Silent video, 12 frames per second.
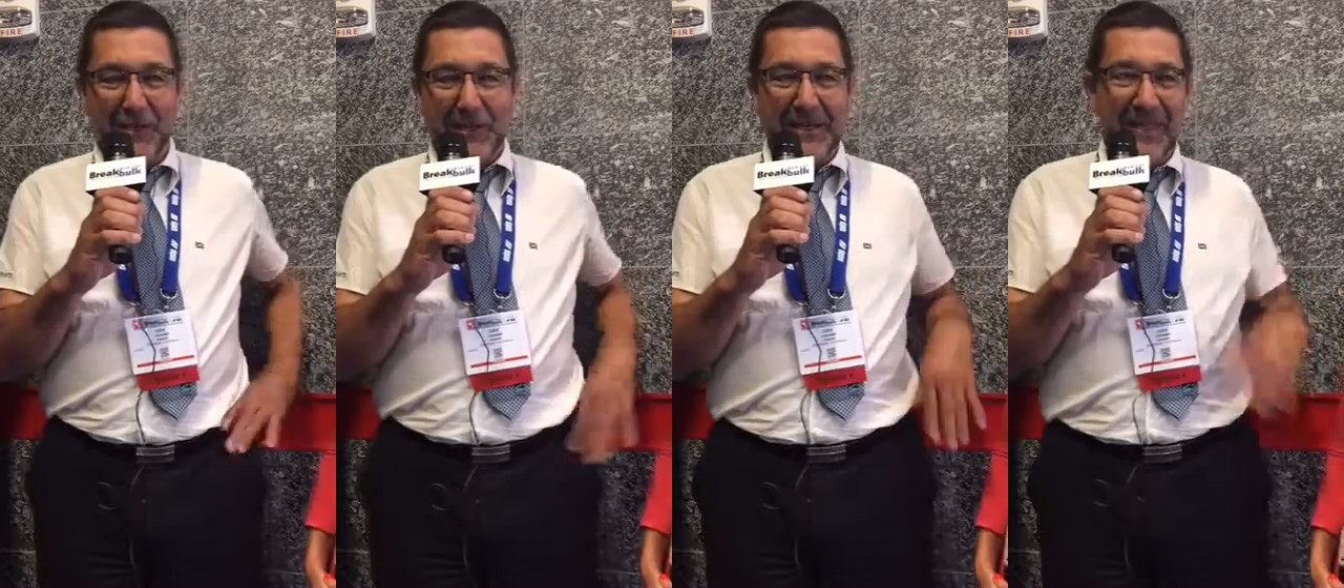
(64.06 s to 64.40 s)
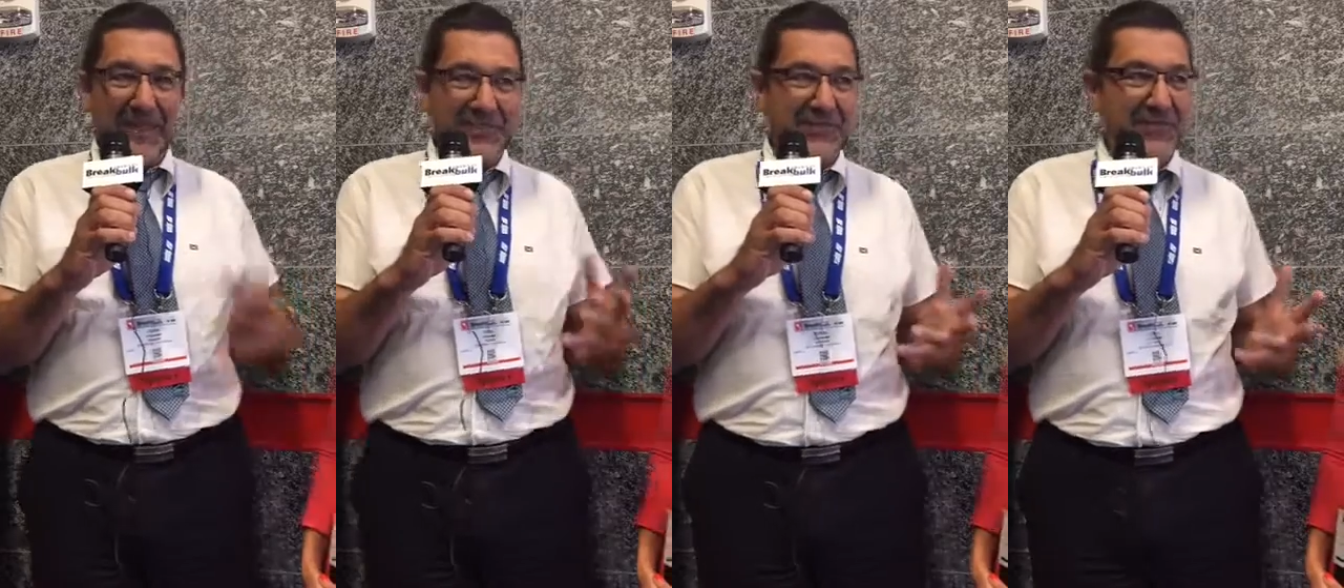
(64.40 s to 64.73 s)

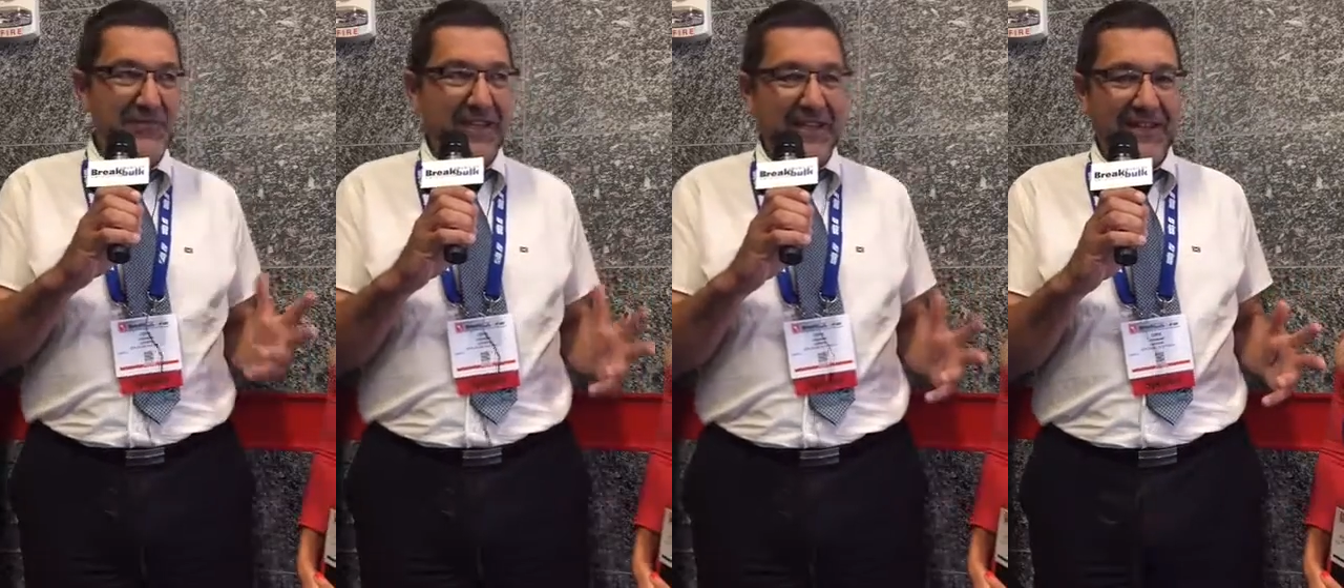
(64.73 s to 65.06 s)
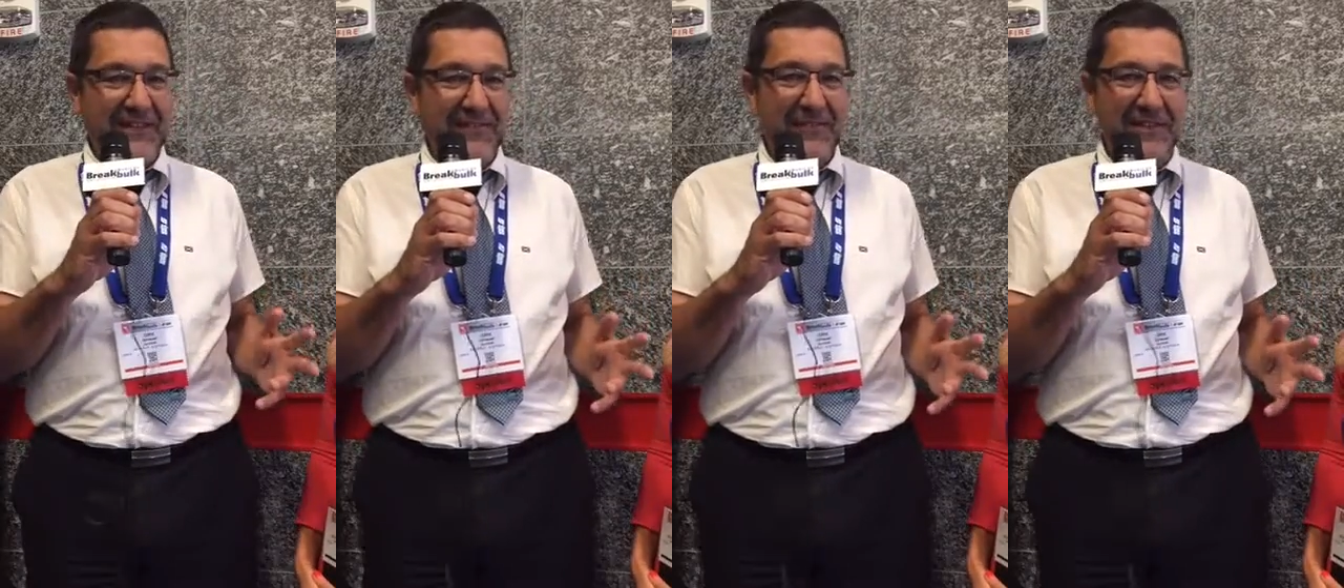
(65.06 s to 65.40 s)
combinations of
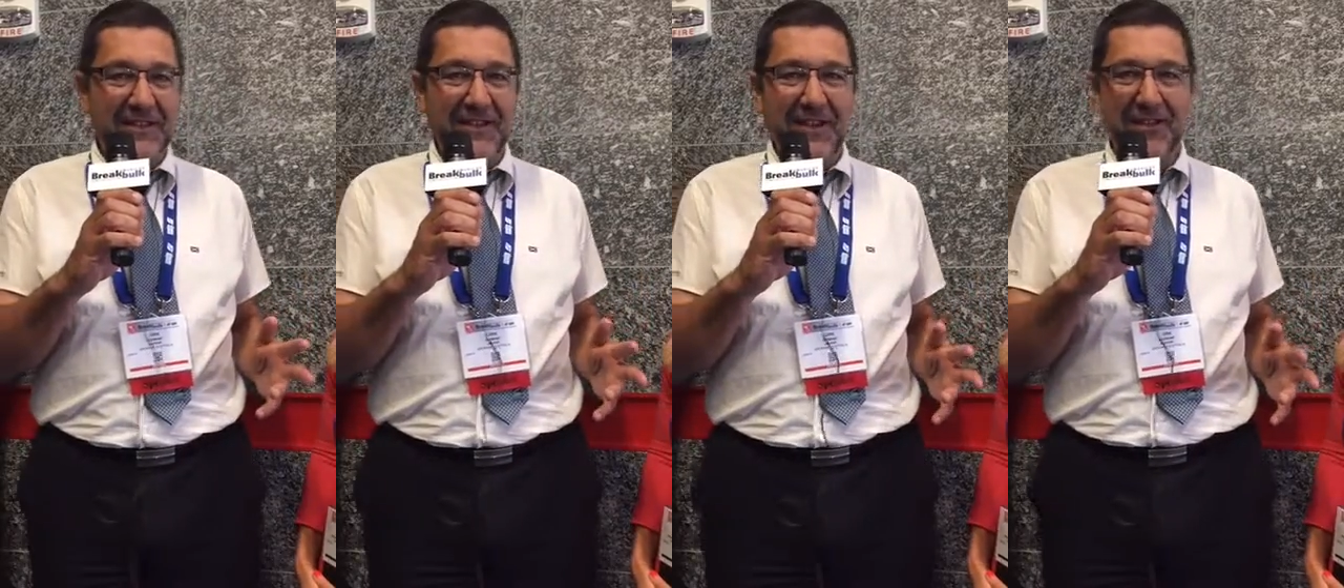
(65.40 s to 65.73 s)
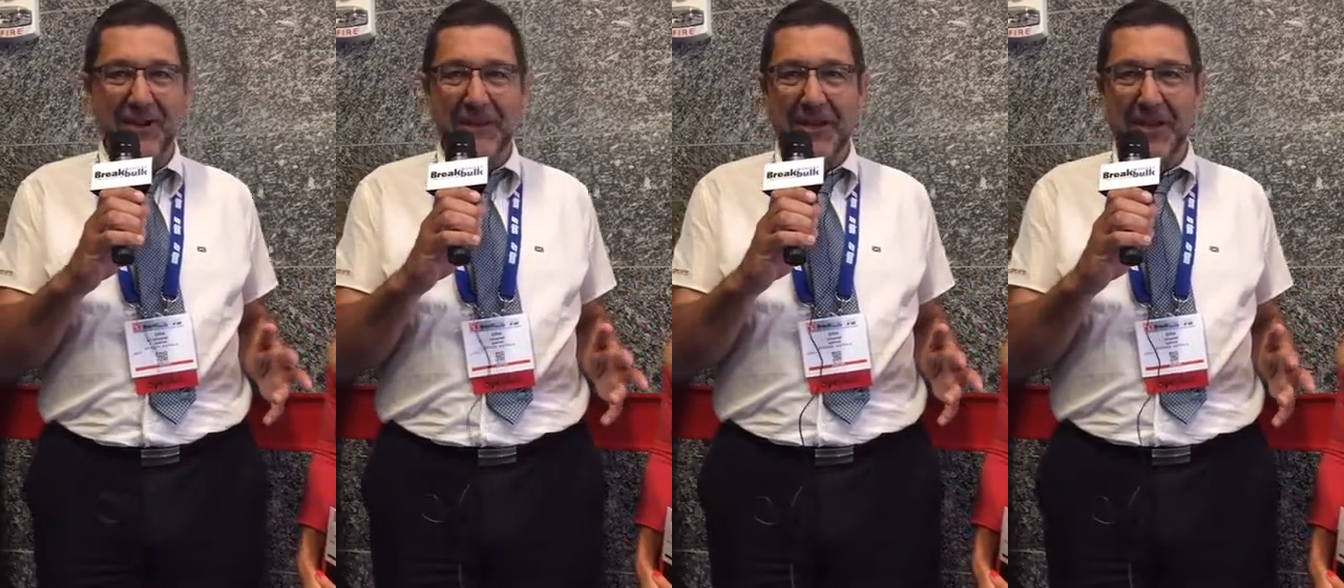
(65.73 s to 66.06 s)
creativity
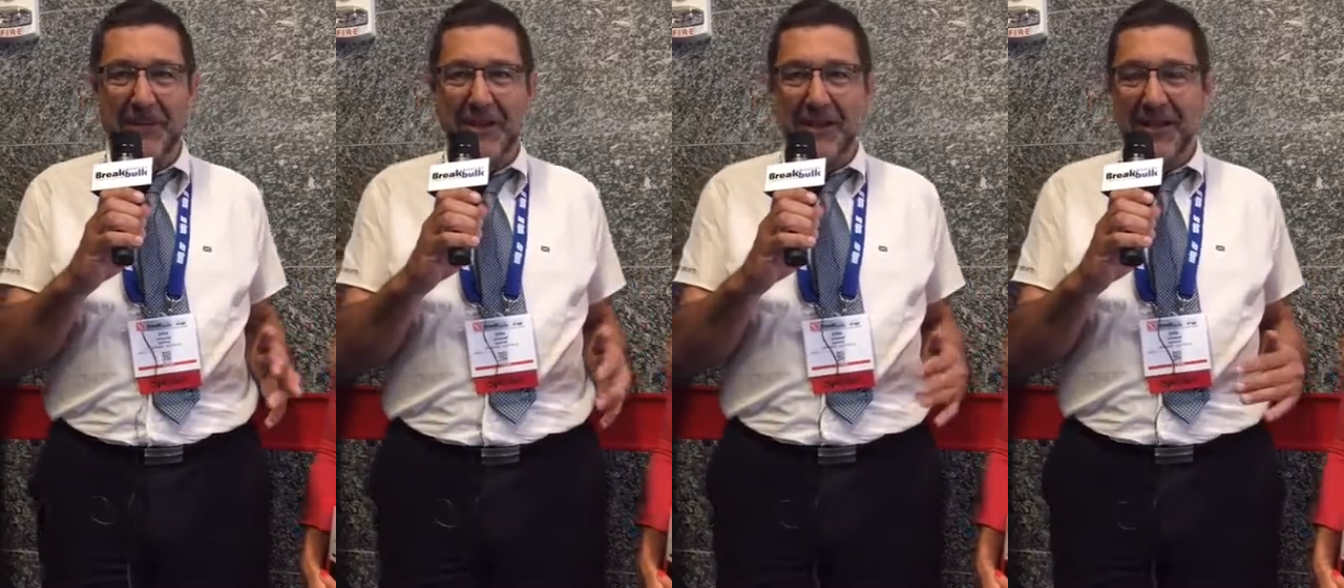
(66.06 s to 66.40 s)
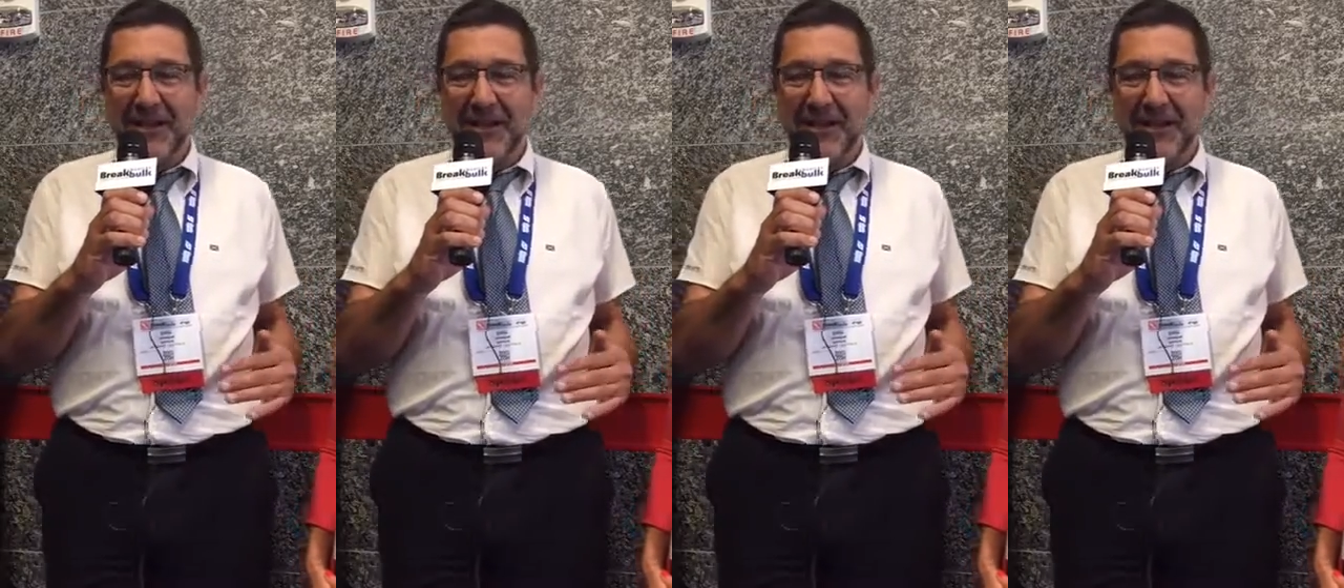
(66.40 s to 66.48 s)
are coming up.